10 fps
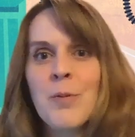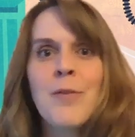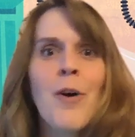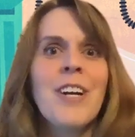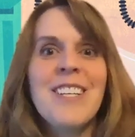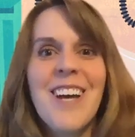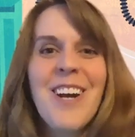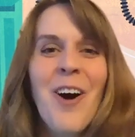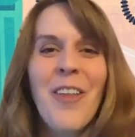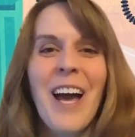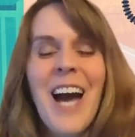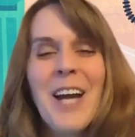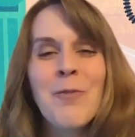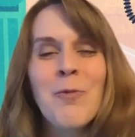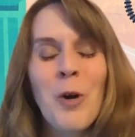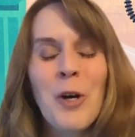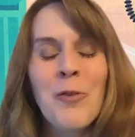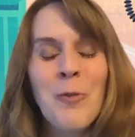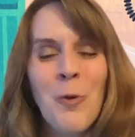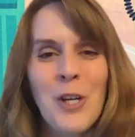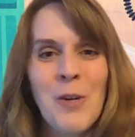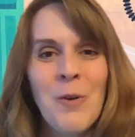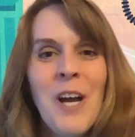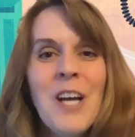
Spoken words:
We've already done all that kind of work for you